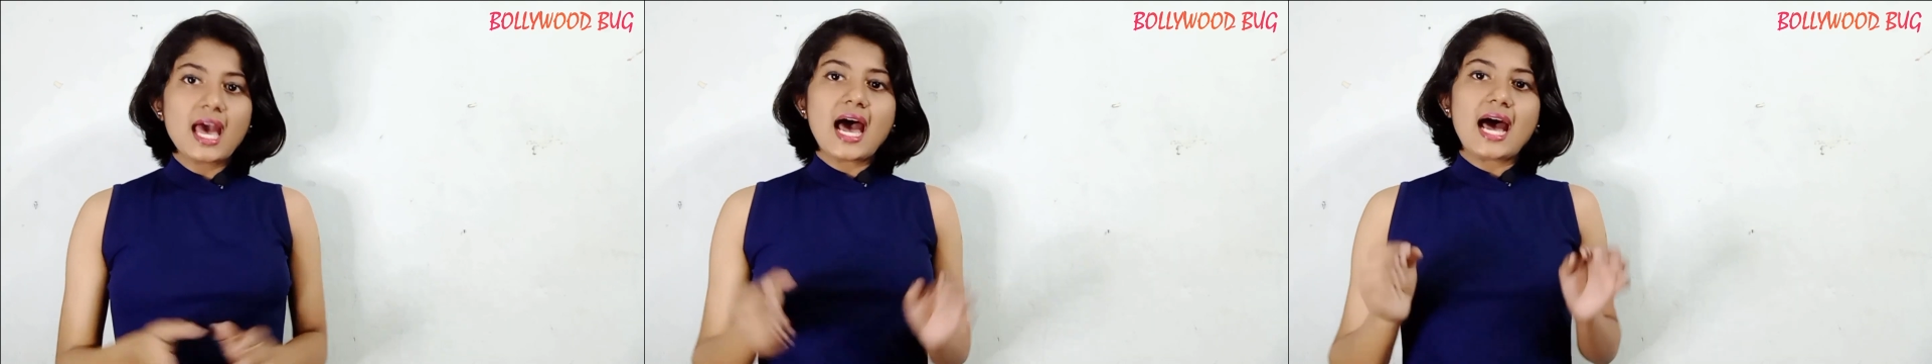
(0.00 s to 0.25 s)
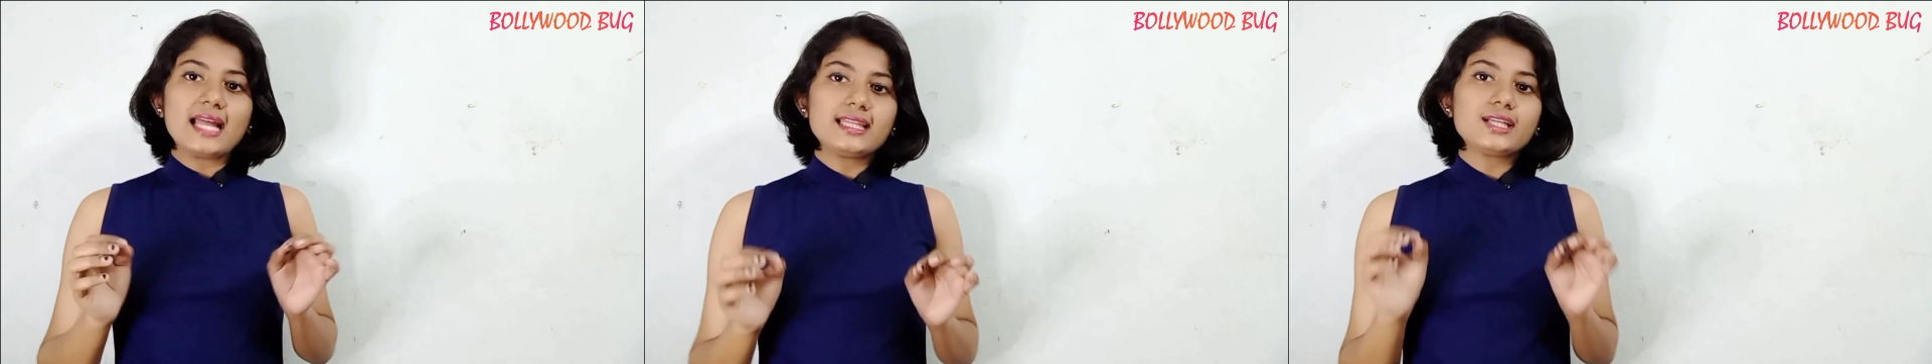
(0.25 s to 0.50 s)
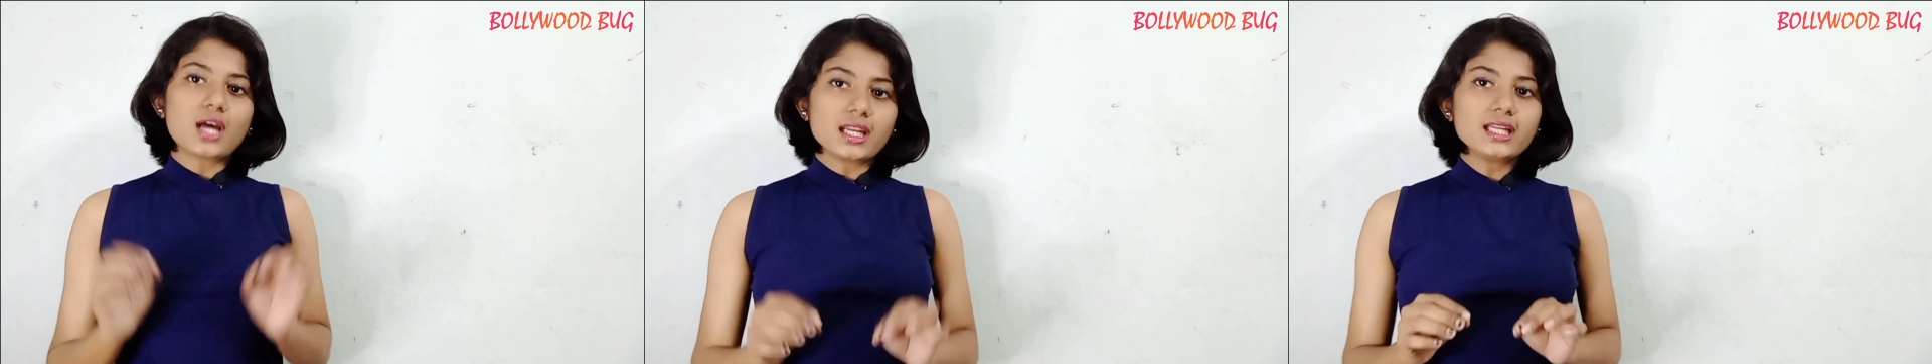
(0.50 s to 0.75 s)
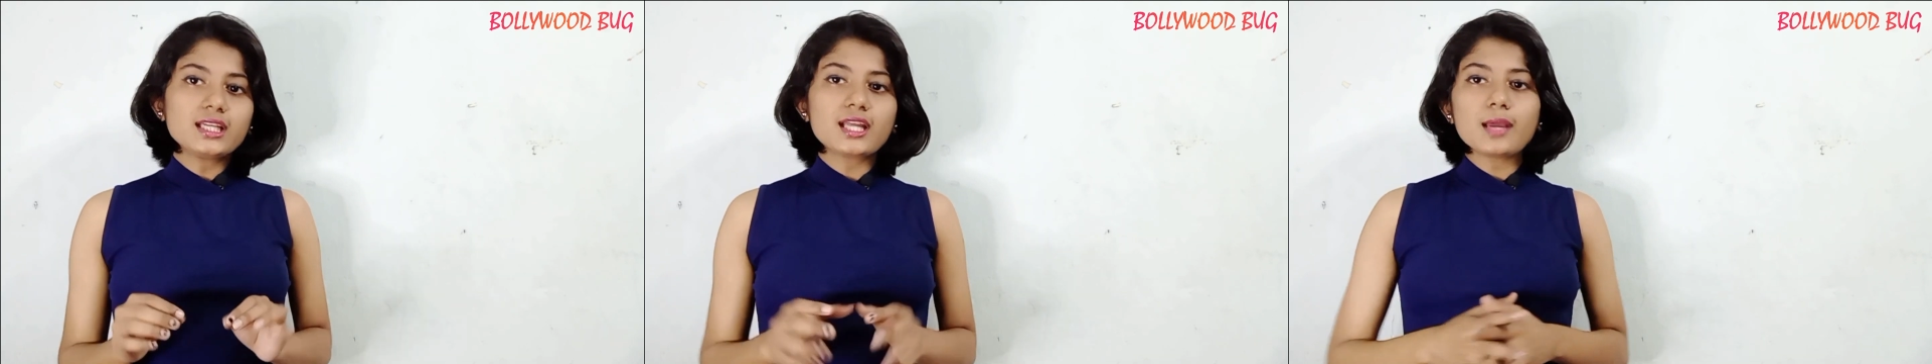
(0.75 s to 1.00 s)
and the
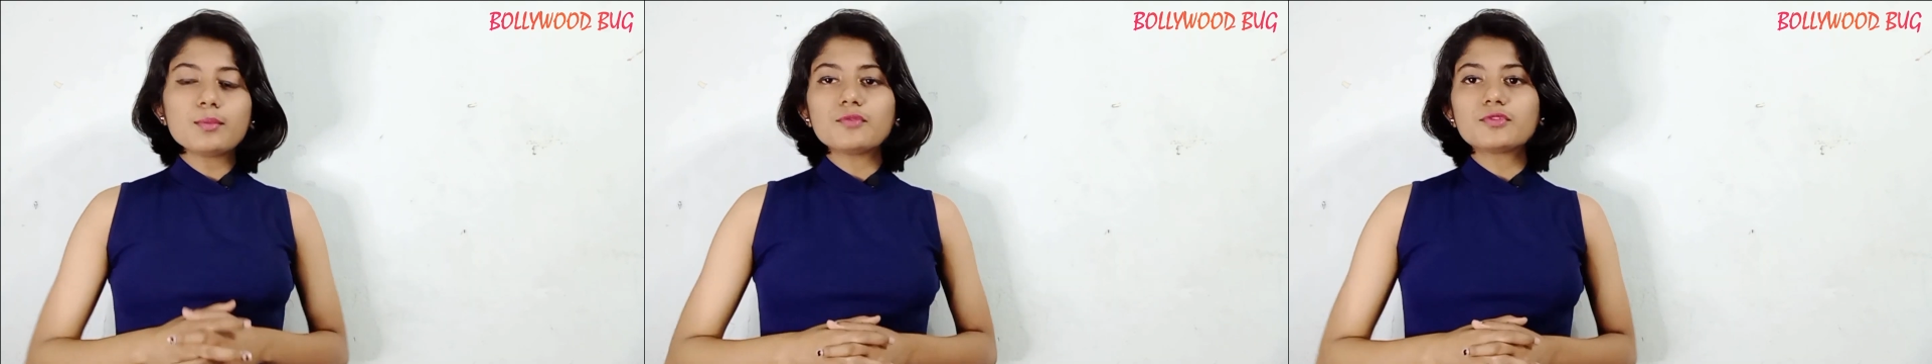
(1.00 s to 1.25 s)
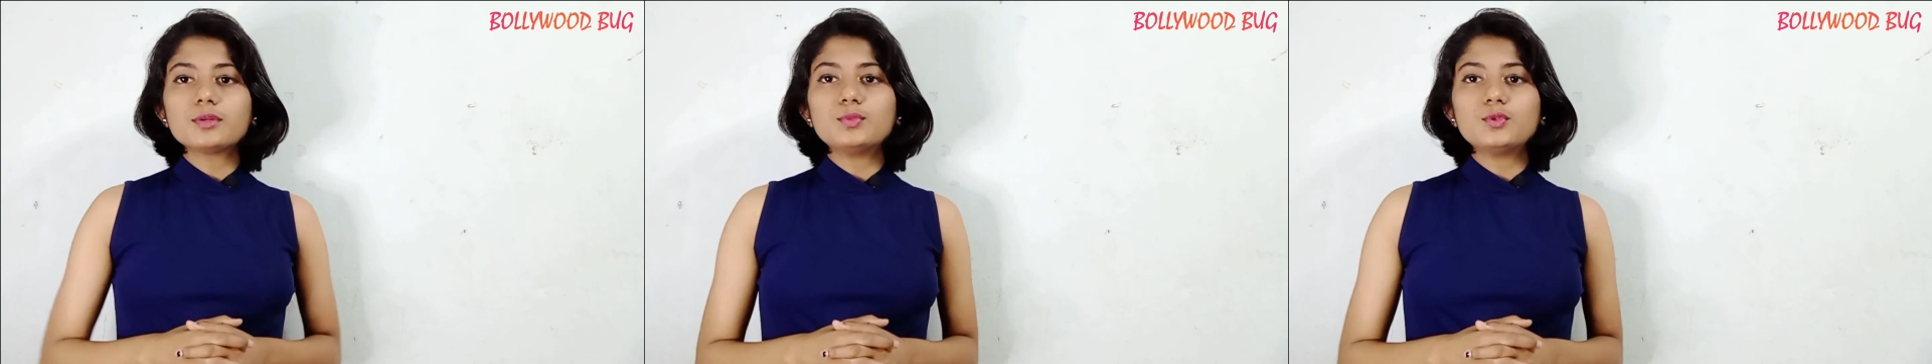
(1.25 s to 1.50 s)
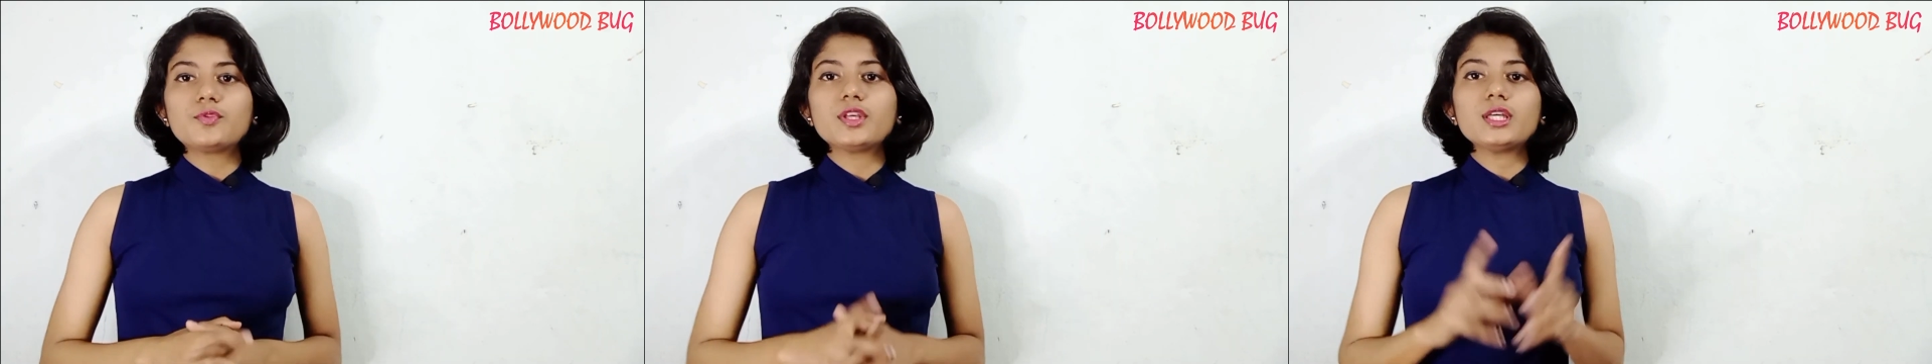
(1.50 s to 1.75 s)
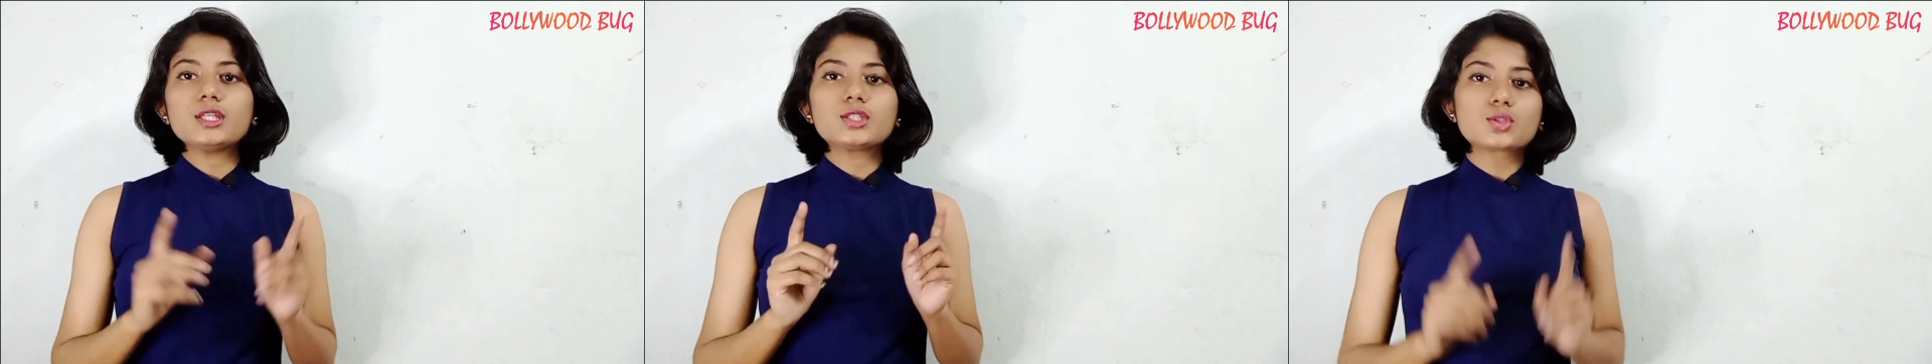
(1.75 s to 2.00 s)
running time of the
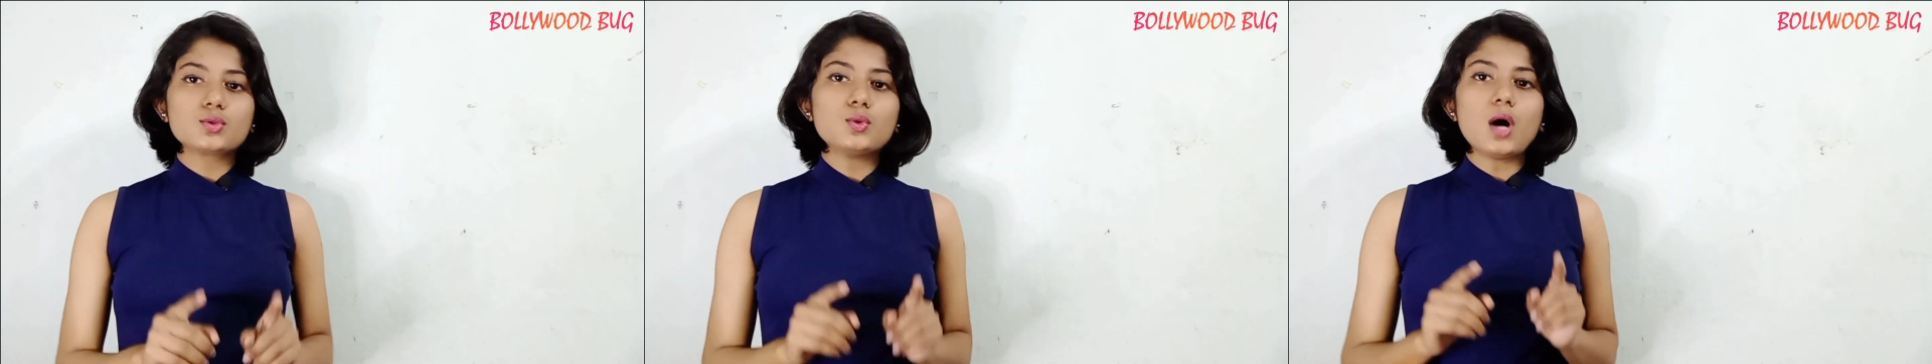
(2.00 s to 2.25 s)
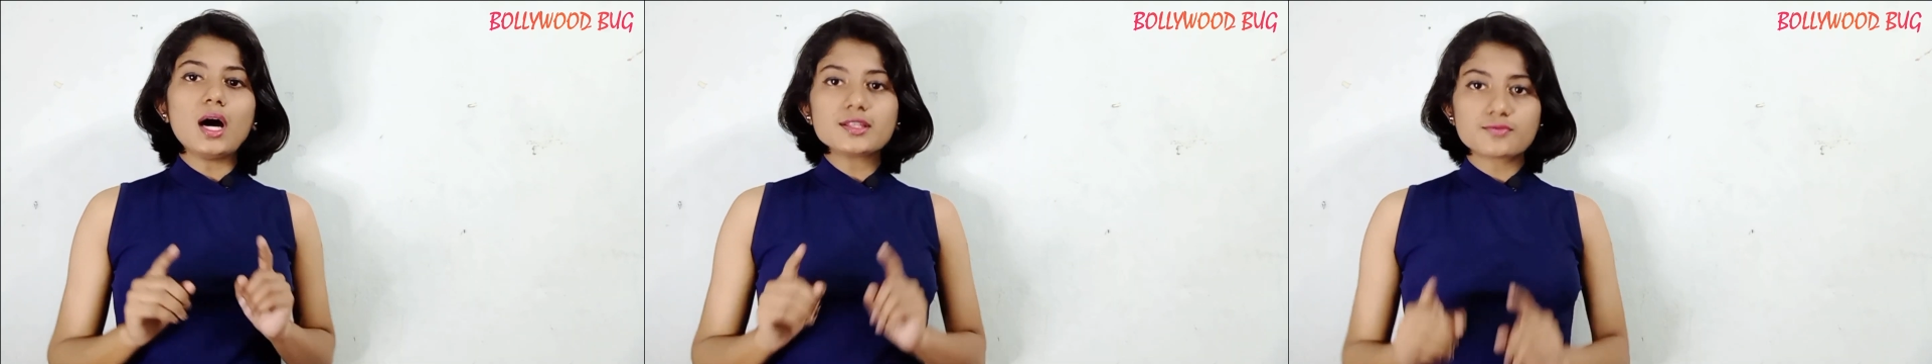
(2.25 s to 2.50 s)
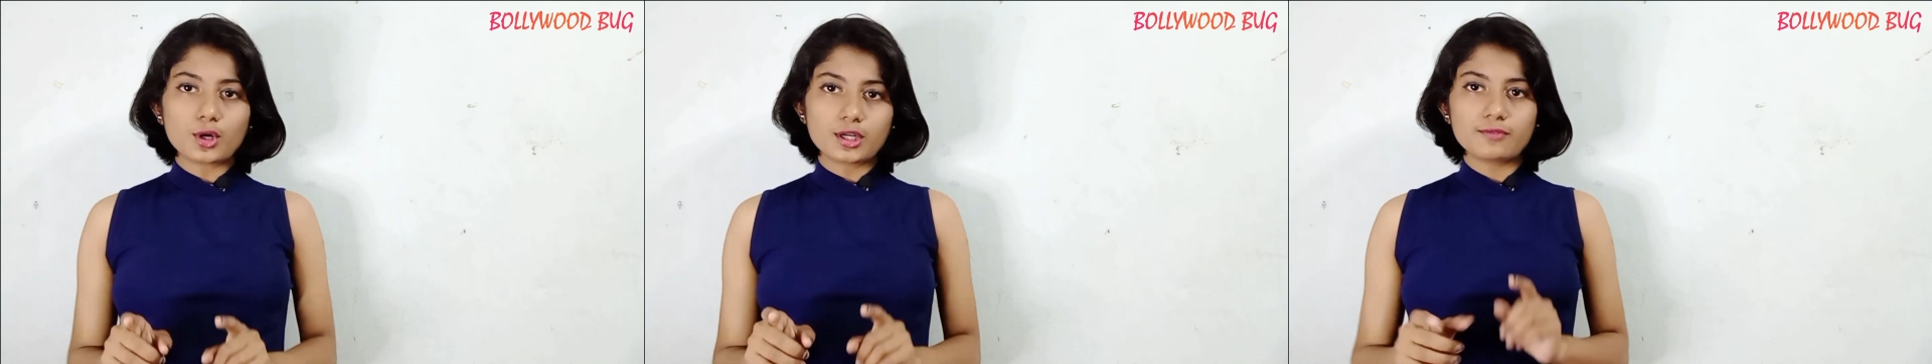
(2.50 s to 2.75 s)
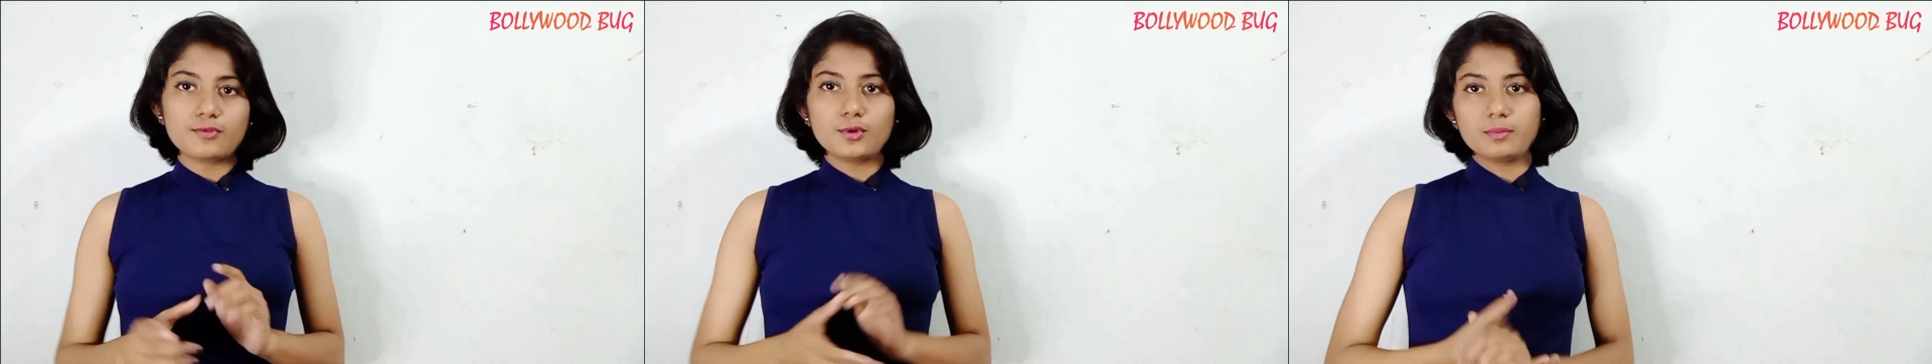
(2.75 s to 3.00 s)
movie is 2 hours
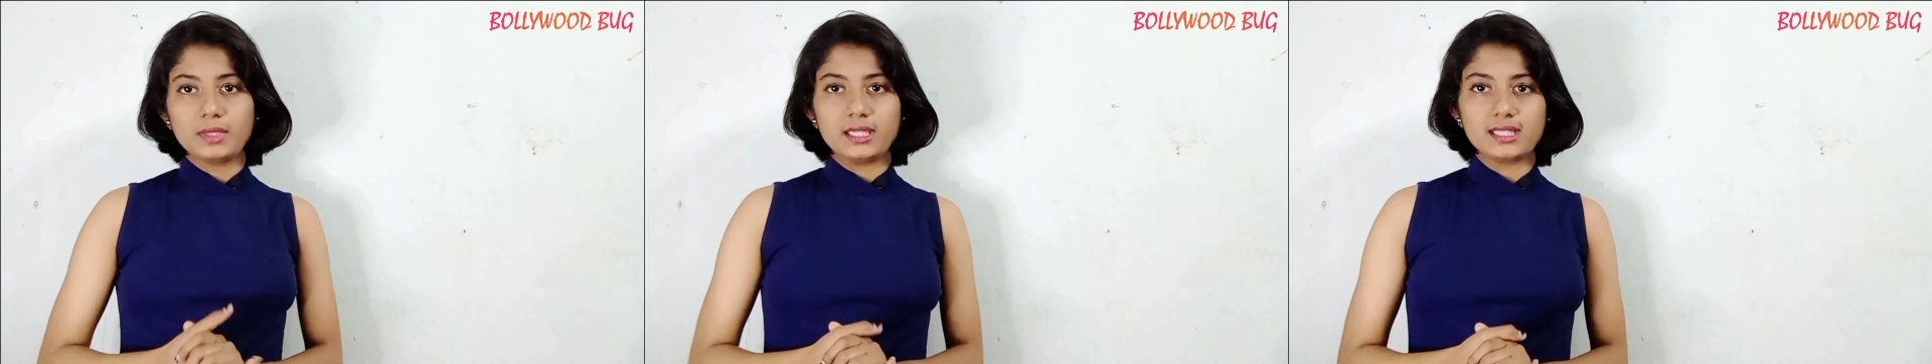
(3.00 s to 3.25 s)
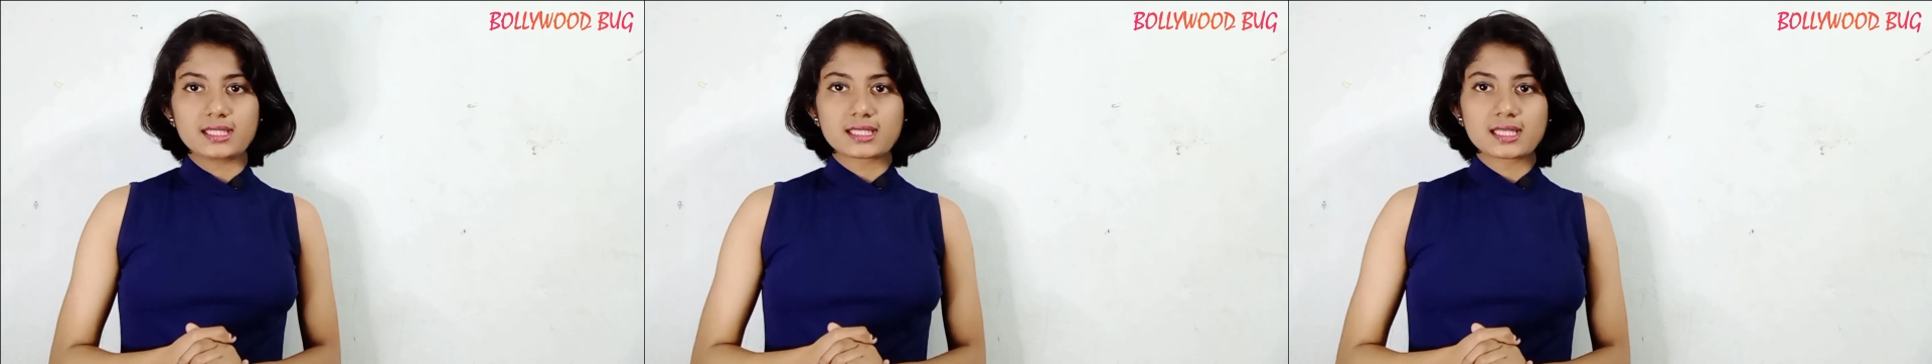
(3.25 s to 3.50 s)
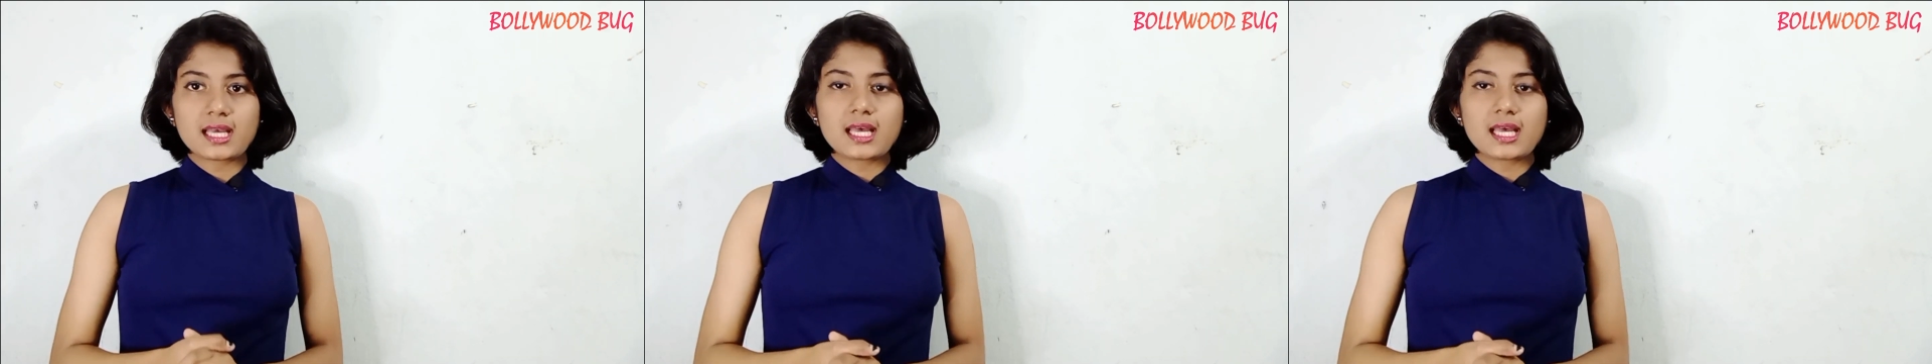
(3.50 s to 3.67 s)
44 minutes.